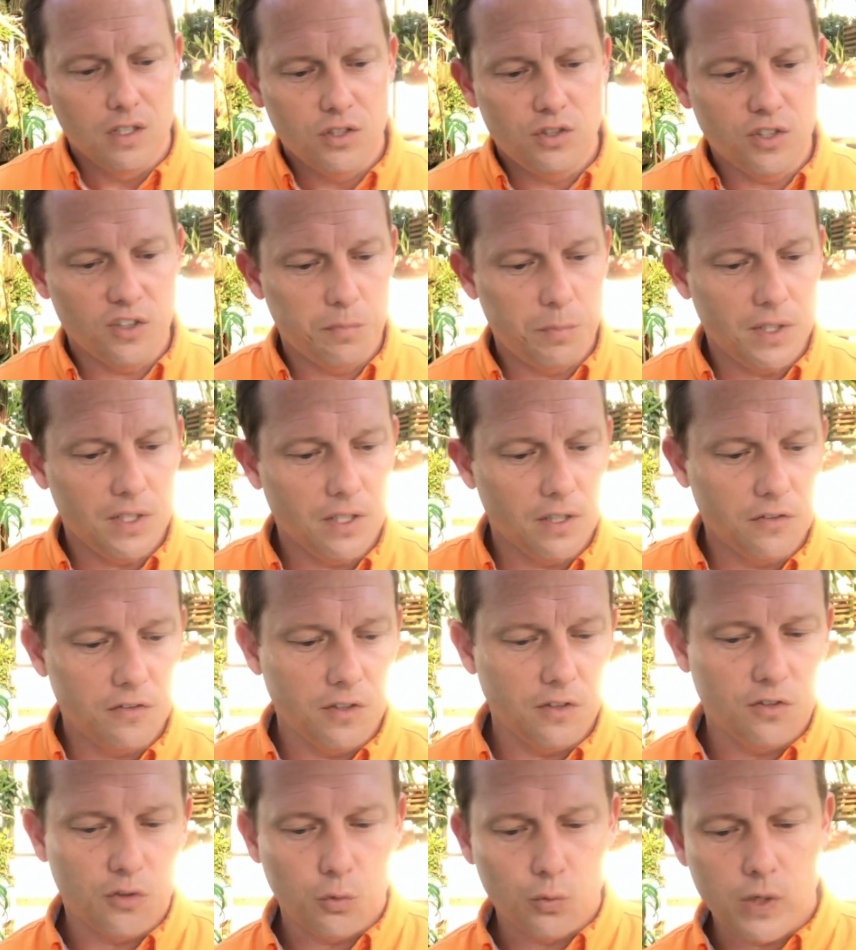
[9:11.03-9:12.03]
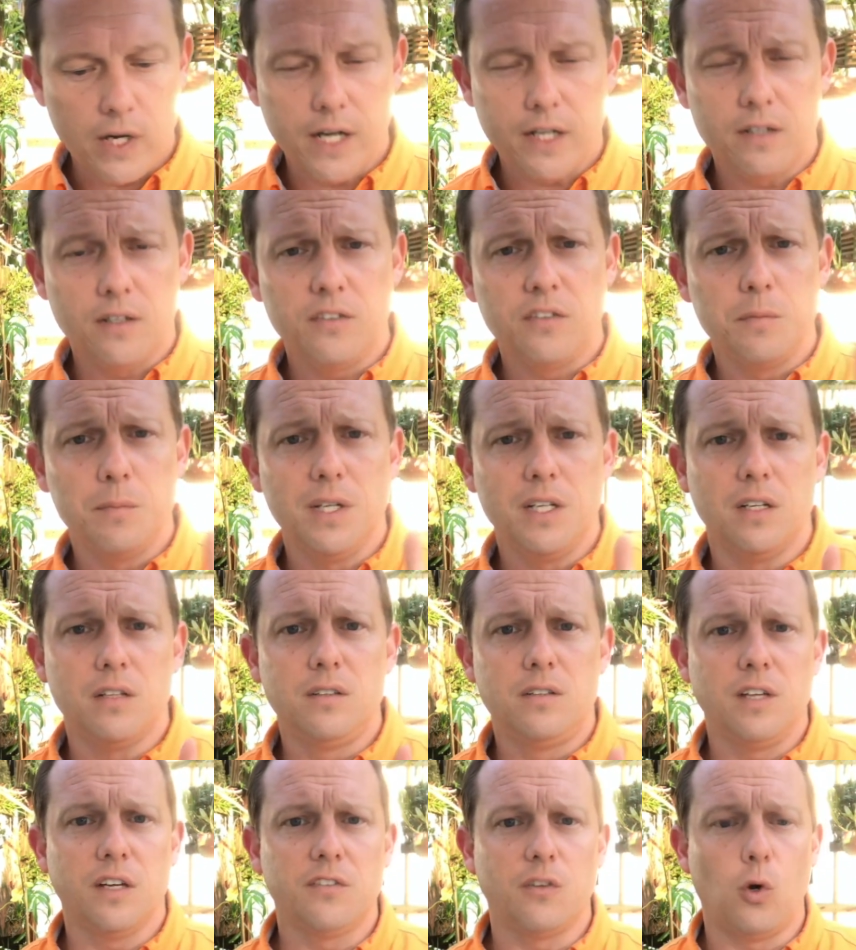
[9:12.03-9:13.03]
Just because it's a rock doesn't mean
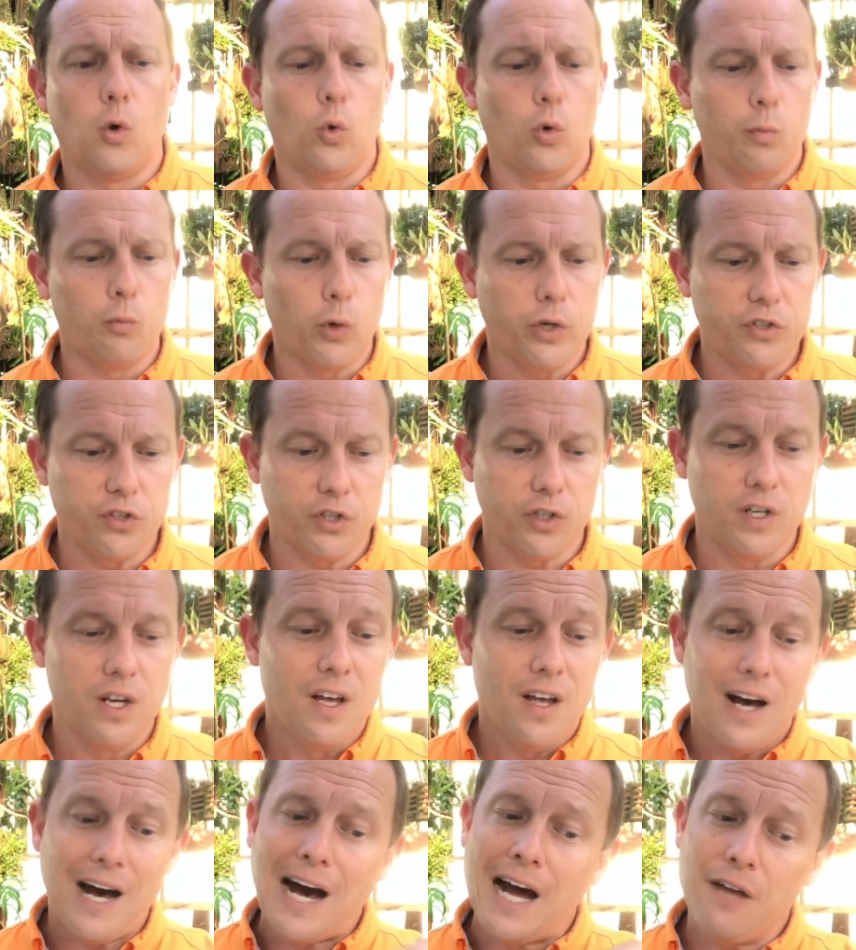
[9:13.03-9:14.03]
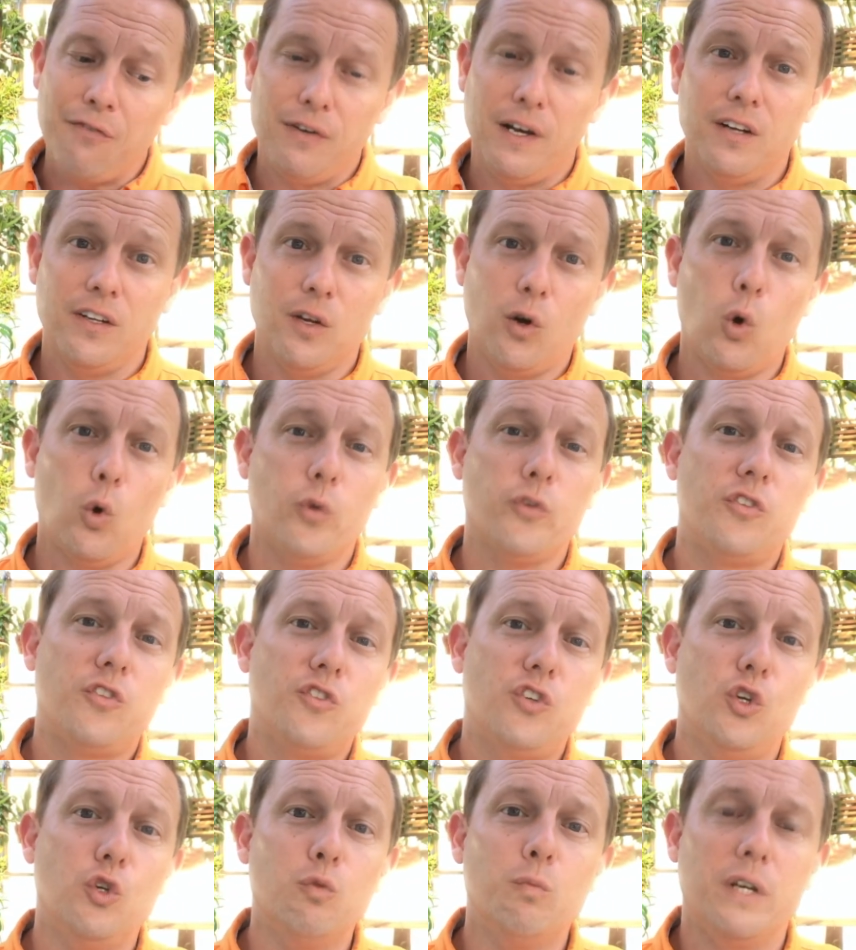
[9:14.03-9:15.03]
it doesn't hold moisture. I found it holds
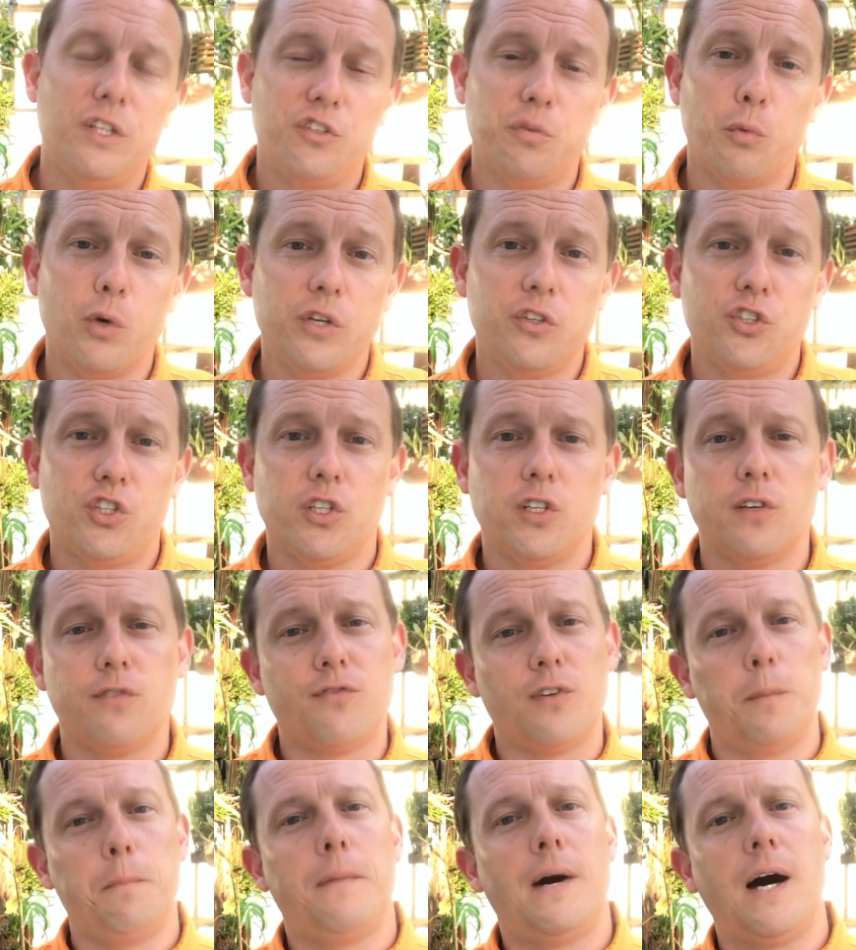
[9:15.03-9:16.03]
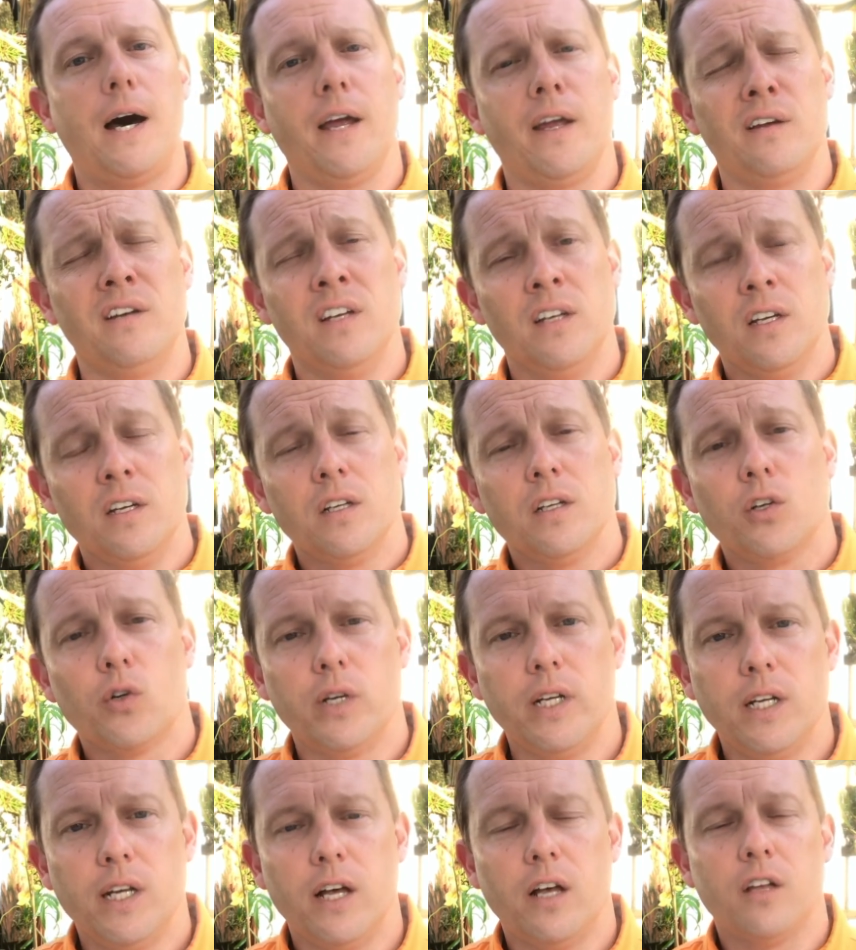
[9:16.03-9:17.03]
too much moisture for my
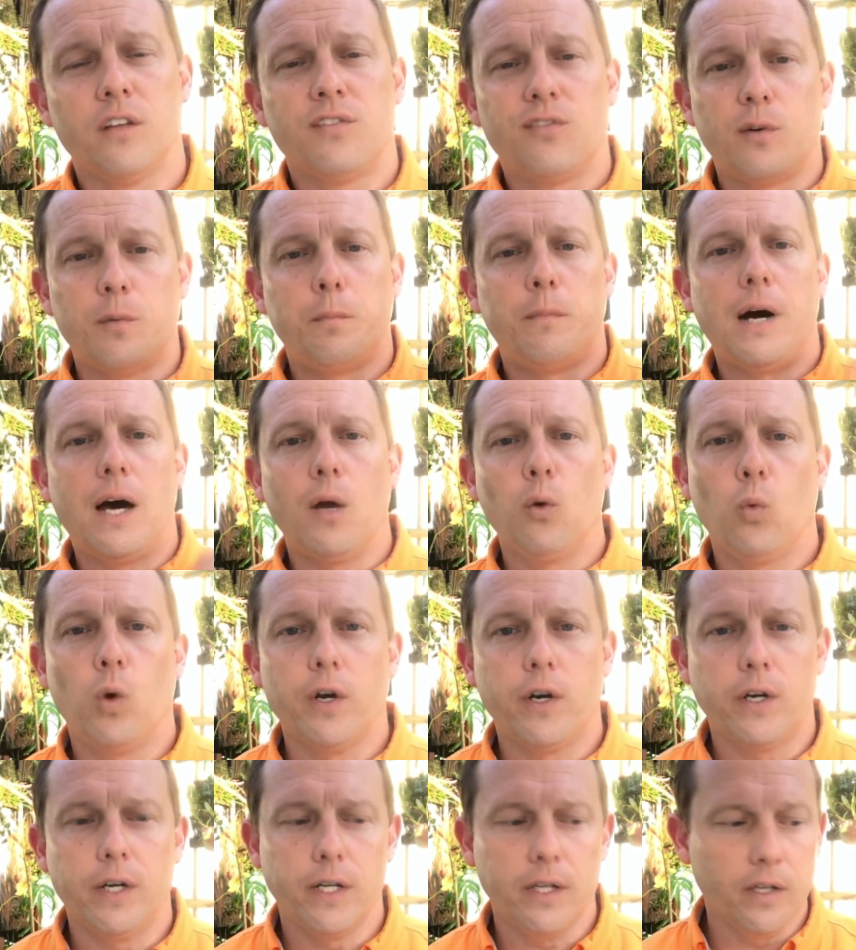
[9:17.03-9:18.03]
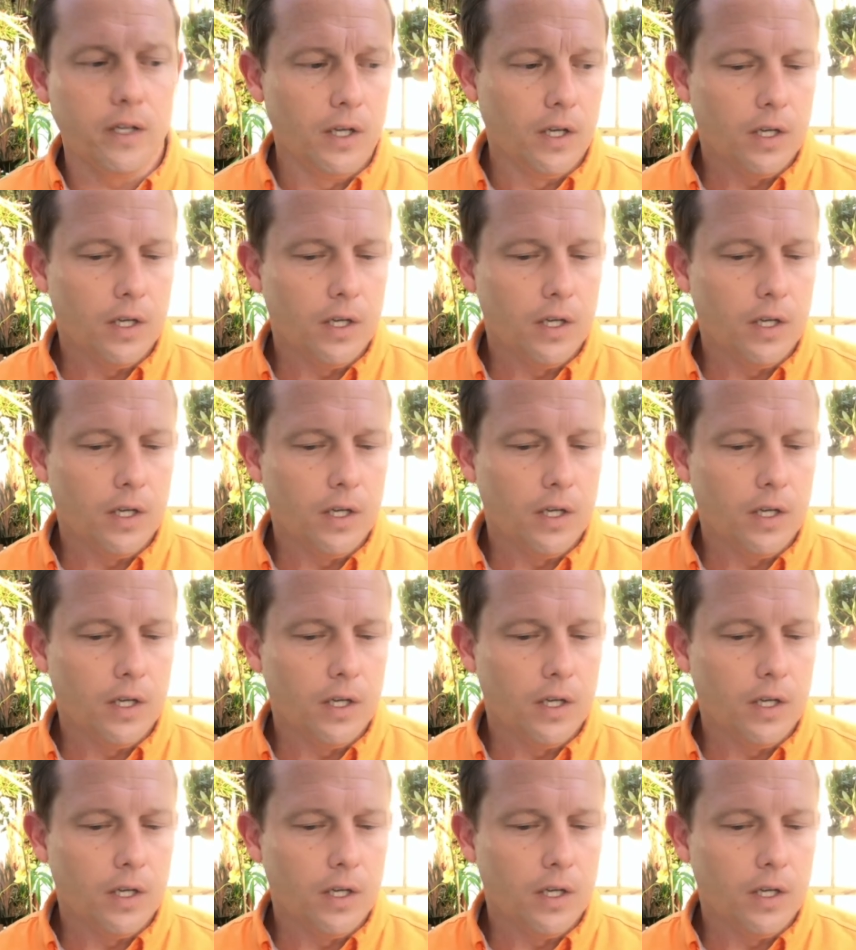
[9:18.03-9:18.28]
greenhouse, for my watering